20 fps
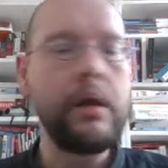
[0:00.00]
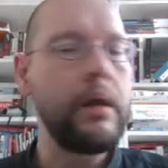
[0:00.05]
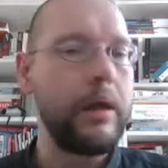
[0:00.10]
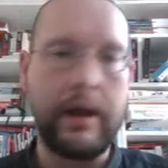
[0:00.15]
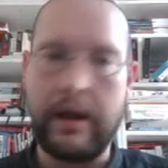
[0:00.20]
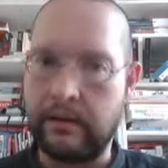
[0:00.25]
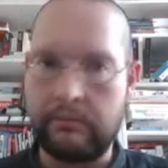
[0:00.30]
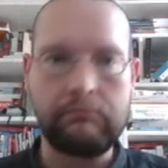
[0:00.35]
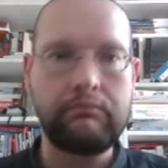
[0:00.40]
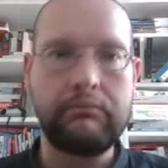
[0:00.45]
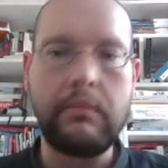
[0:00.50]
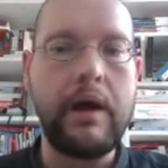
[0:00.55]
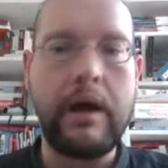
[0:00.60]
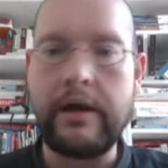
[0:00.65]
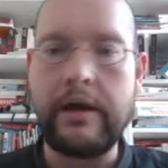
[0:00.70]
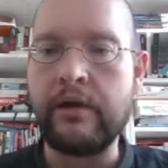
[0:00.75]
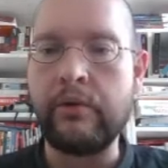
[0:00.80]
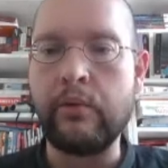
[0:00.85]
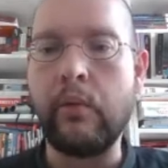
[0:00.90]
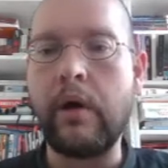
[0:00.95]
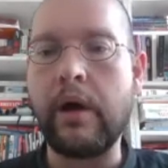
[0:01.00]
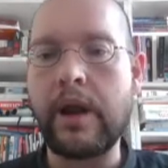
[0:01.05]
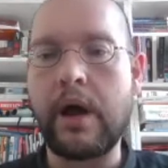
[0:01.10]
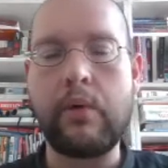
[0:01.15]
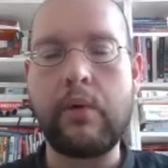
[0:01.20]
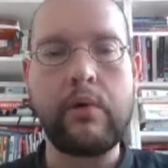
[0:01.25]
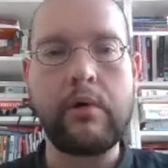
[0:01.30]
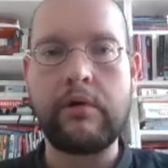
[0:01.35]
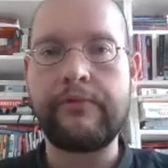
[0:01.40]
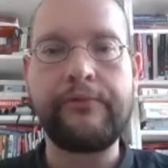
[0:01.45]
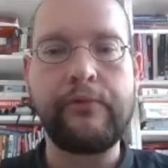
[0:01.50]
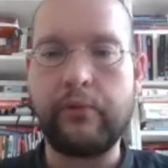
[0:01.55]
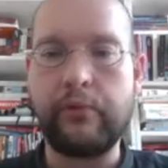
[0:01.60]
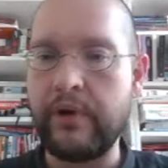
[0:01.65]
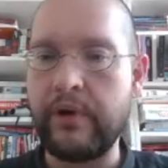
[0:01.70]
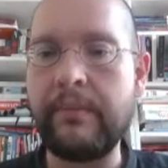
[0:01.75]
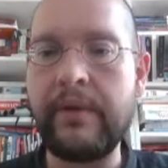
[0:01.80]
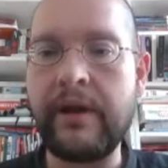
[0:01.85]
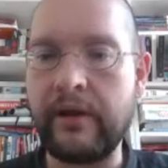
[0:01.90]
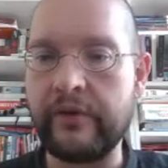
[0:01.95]
And in 1 hour,
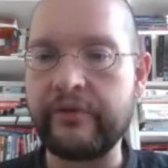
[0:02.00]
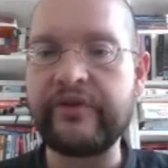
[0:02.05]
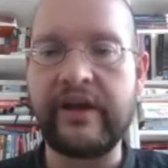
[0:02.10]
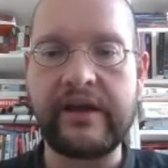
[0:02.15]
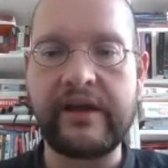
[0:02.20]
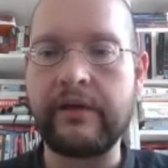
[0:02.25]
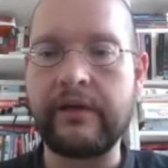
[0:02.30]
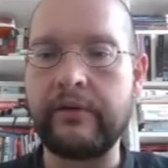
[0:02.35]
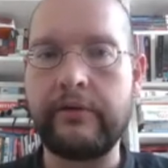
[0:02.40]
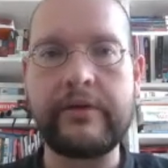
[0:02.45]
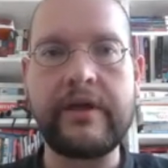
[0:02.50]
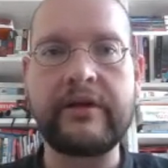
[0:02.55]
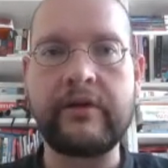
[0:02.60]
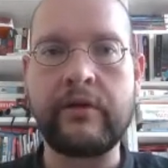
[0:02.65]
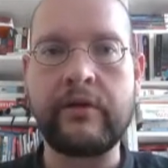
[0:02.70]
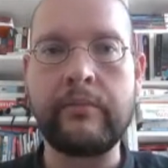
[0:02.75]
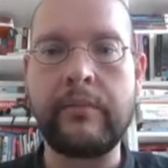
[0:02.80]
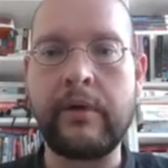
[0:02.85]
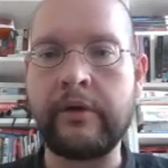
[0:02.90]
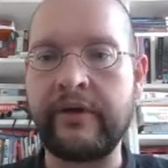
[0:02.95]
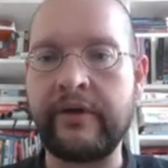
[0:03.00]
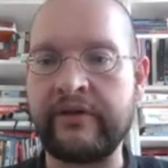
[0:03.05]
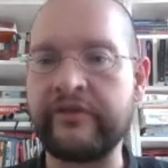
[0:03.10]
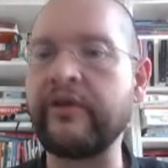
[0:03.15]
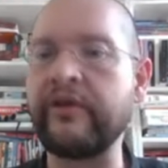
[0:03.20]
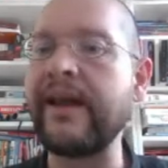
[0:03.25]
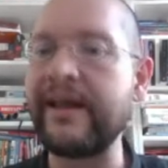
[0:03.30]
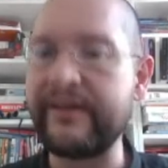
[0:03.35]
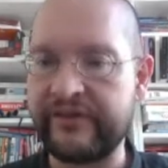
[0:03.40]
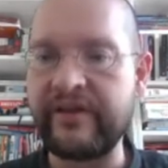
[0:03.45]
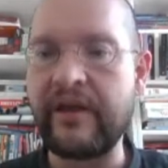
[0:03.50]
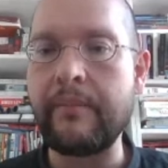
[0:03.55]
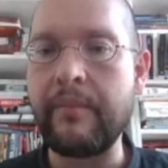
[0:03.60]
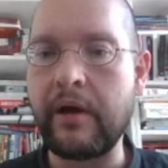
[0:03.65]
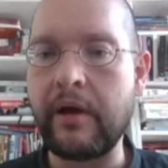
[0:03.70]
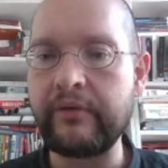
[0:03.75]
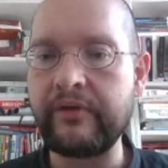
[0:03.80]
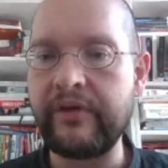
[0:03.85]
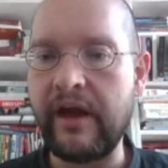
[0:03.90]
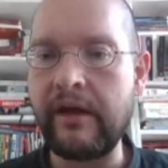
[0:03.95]
40 minutes, I can do that on Monday. So let's say
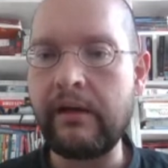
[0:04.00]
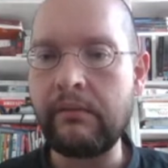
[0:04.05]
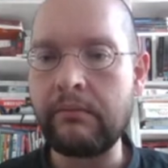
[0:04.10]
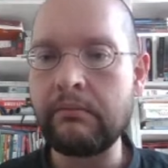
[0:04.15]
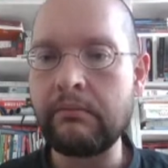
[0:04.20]
Monday.